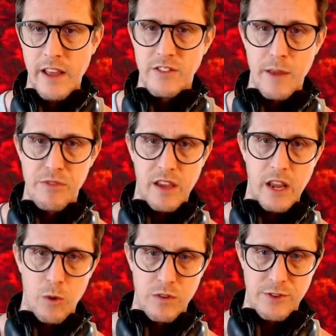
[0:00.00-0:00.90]
Same thing
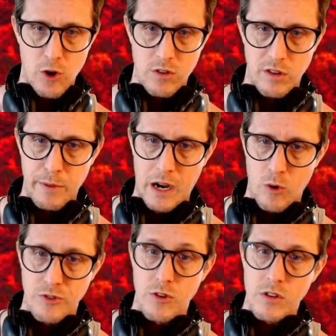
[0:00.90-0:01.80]
here with Circle of
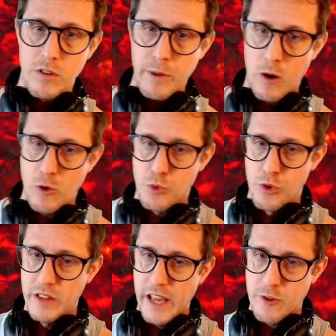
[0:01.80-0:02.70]
Power. Circle of Power is
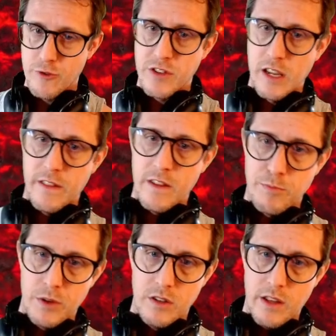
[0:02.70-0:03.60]
really interesting in this
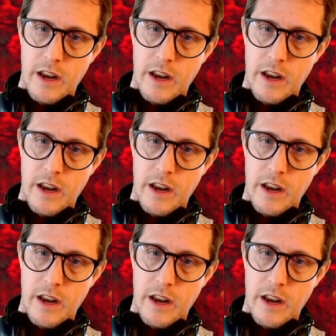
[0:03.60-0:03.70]
build,